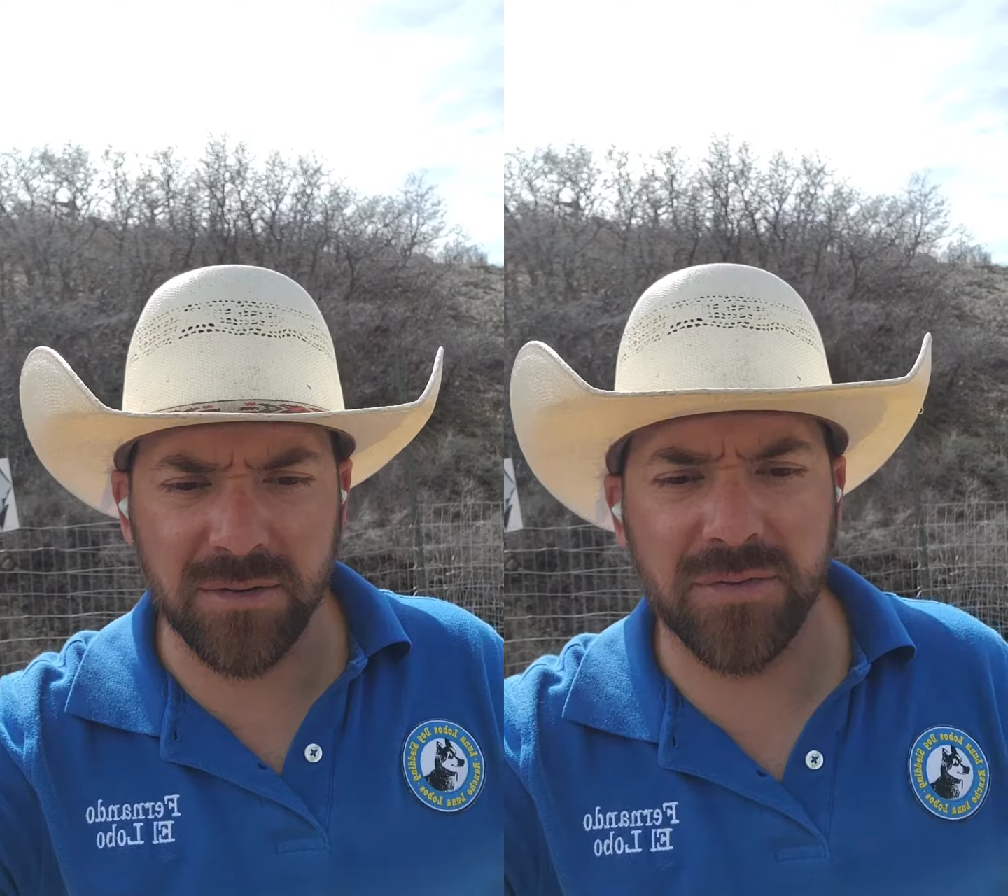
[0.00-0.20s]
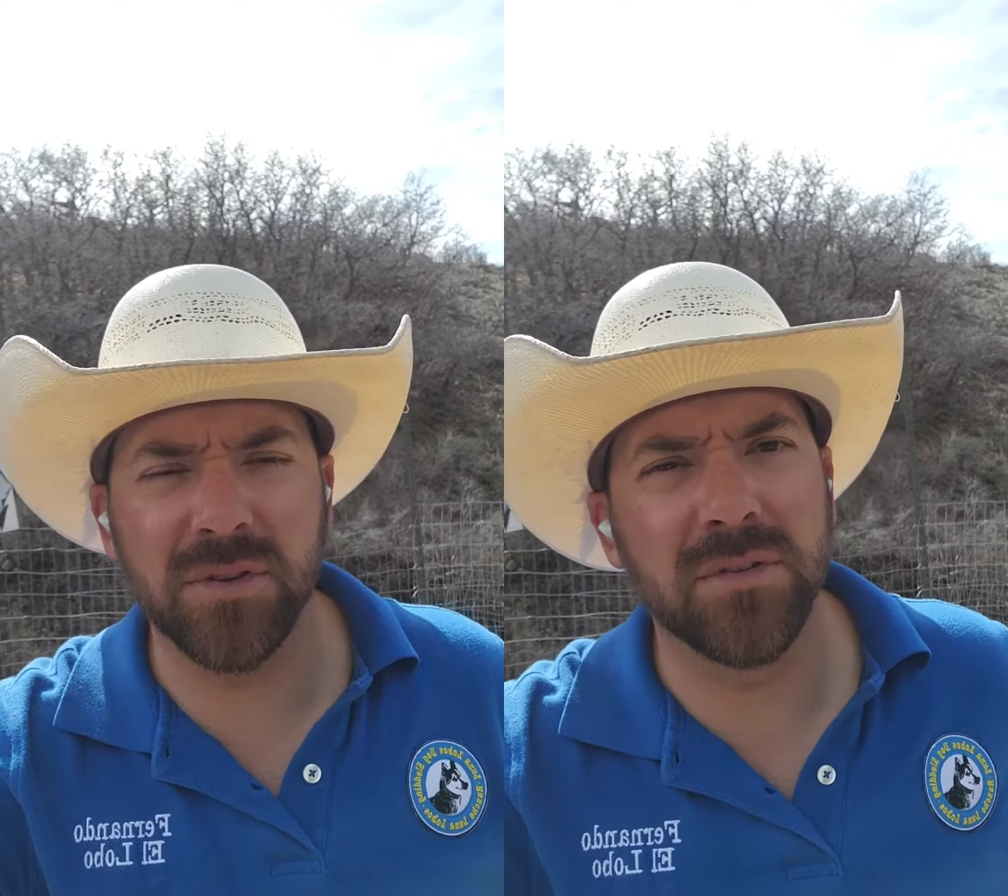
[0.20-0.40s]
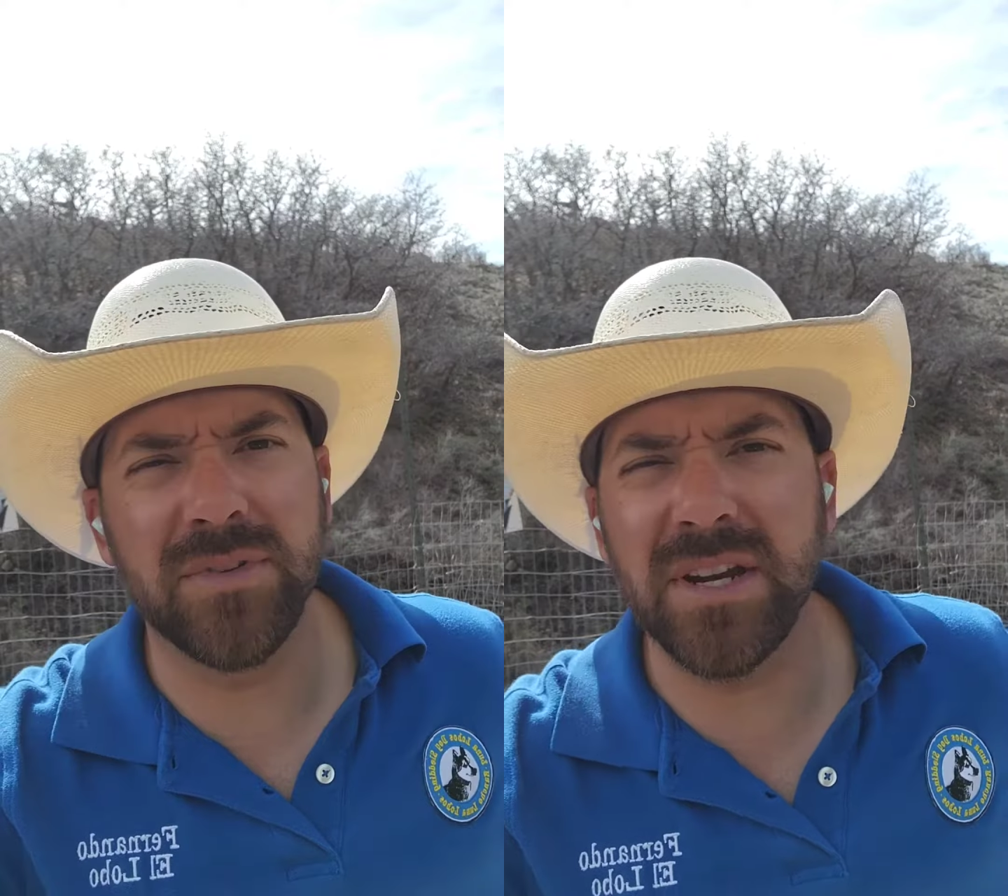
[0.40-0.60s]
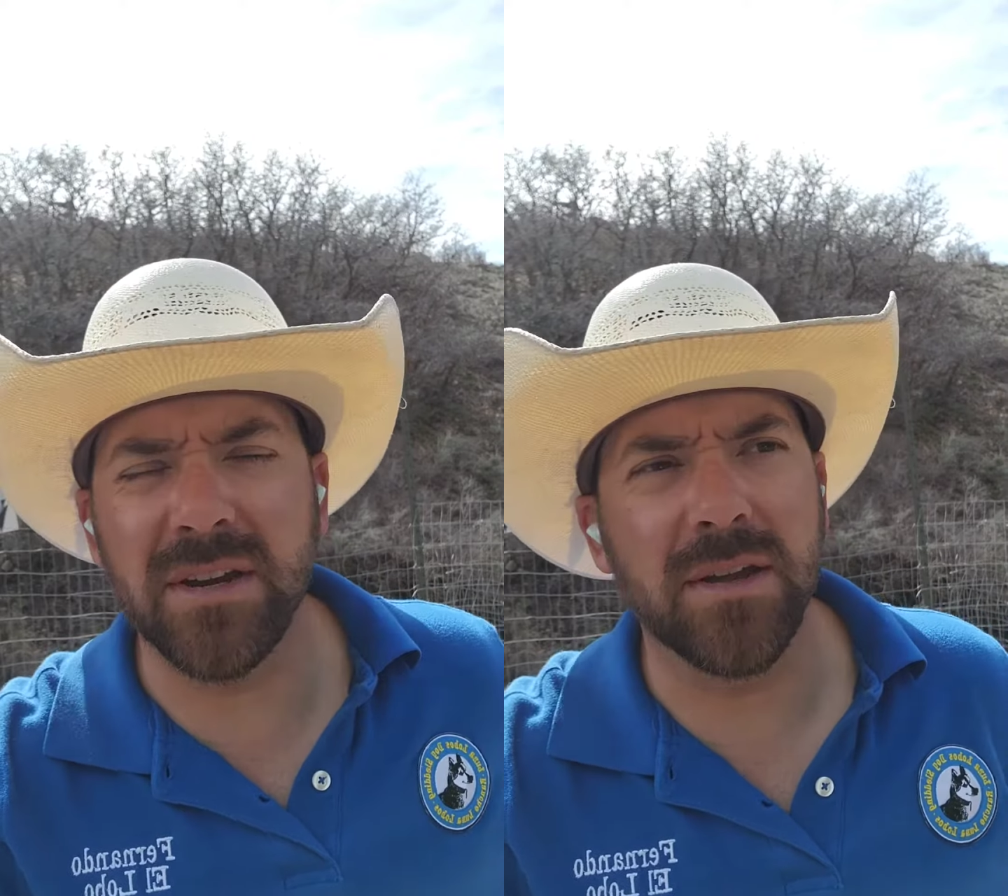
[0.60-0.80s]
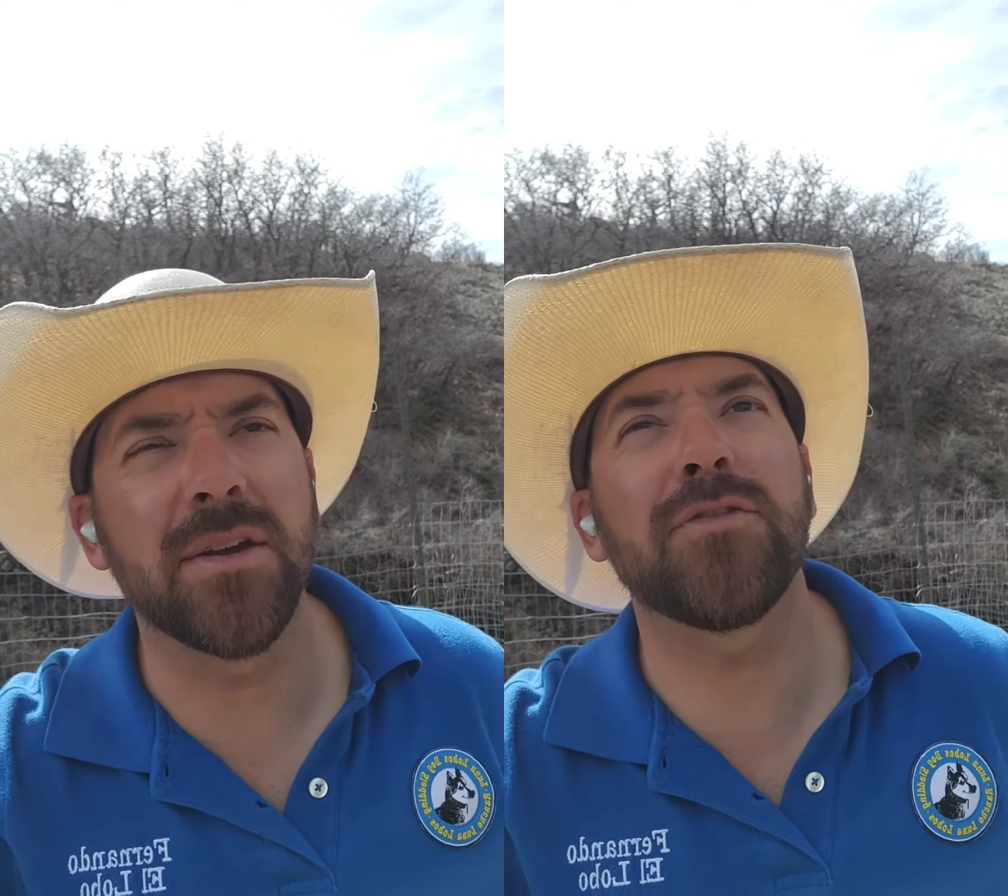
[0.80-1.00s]
a few
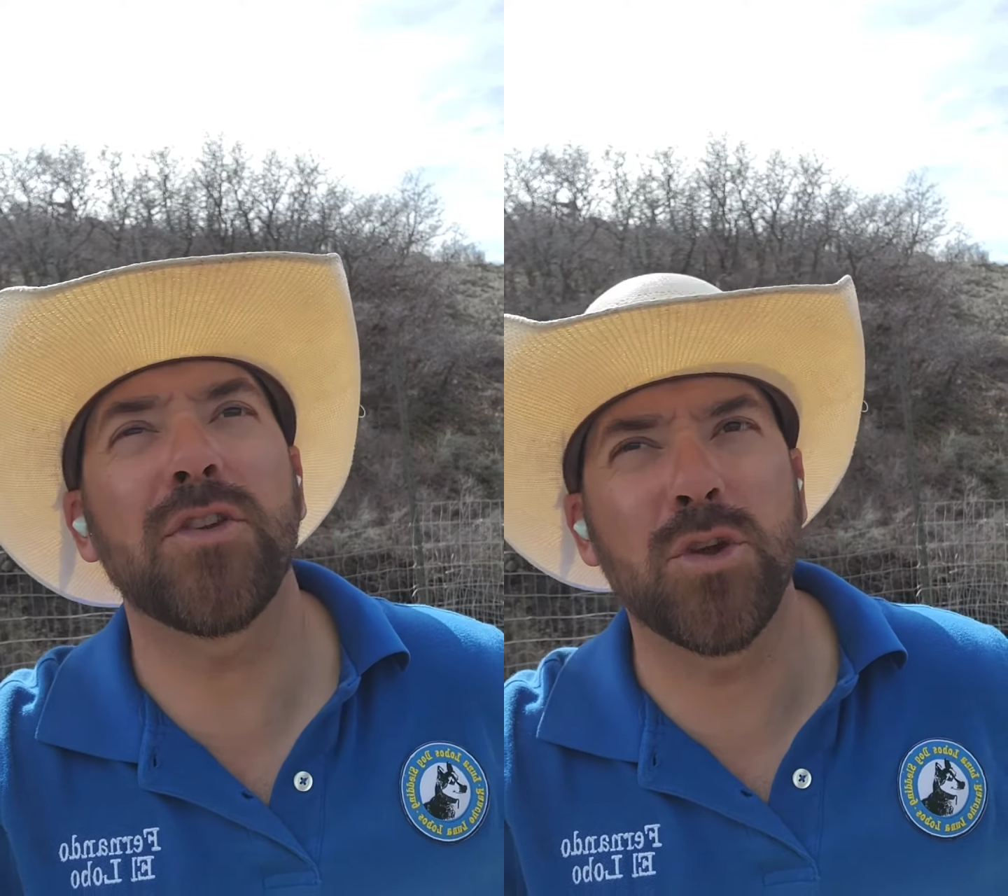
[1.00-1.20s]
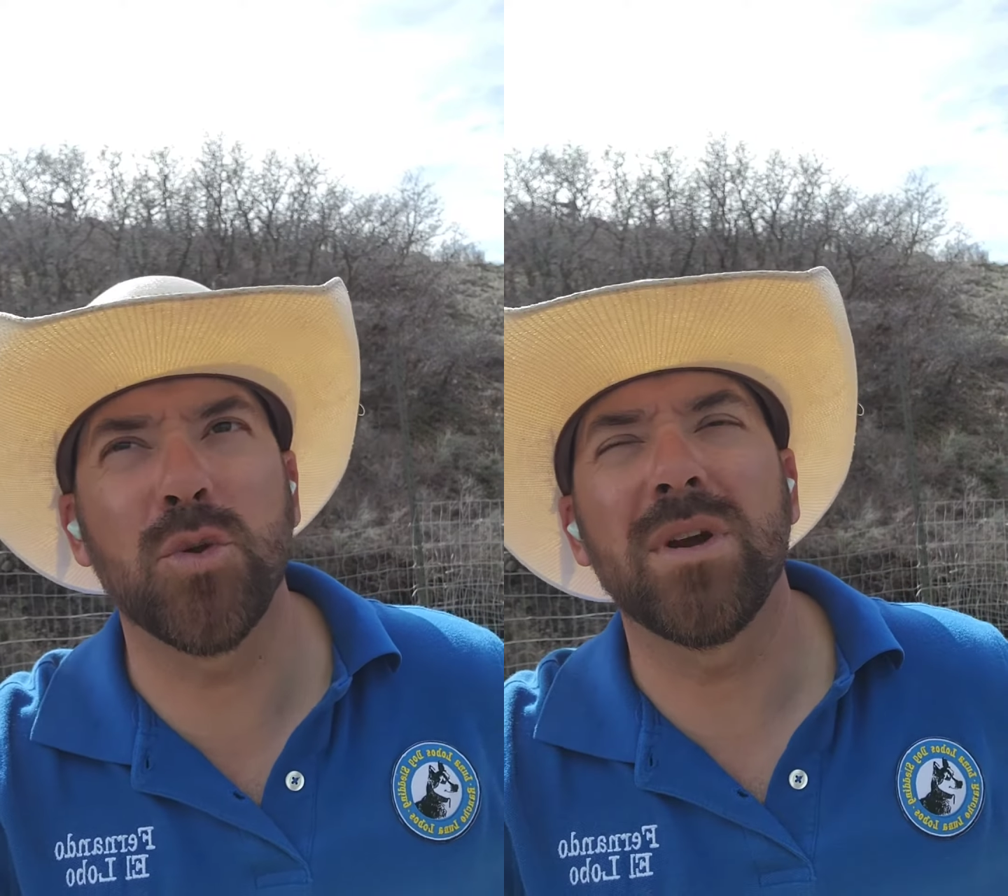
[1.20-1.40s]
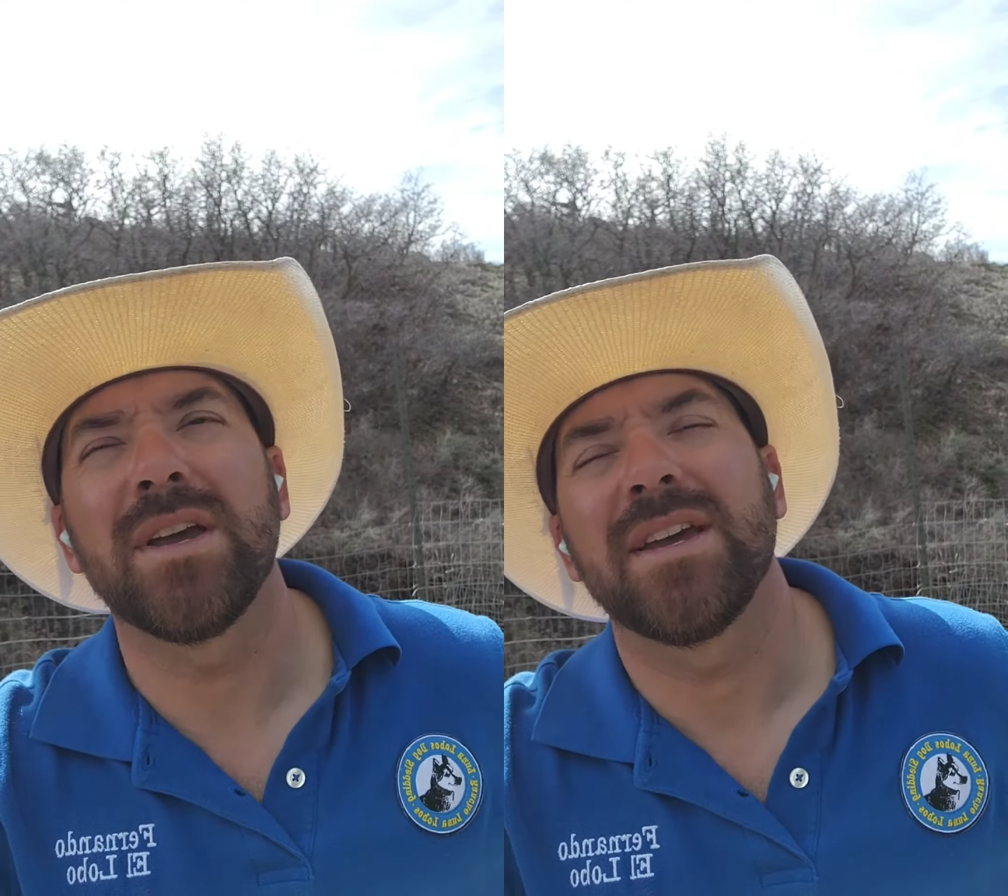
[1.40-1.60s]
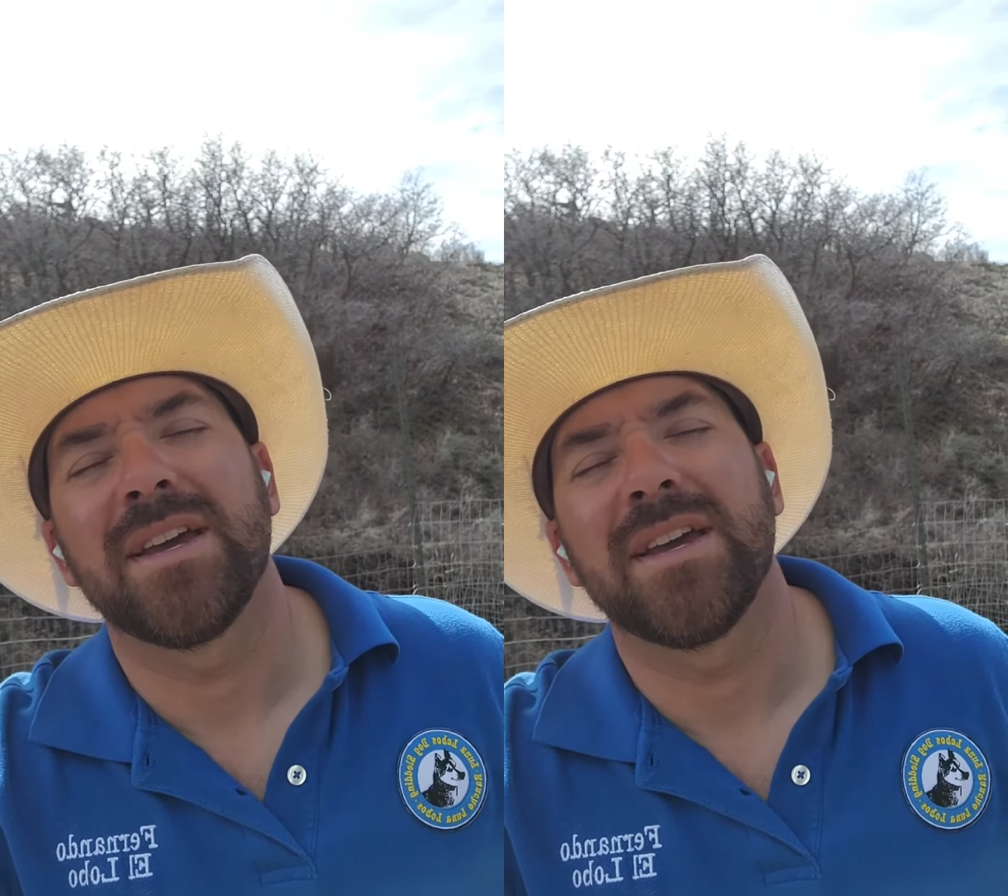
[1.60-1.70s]
very, a few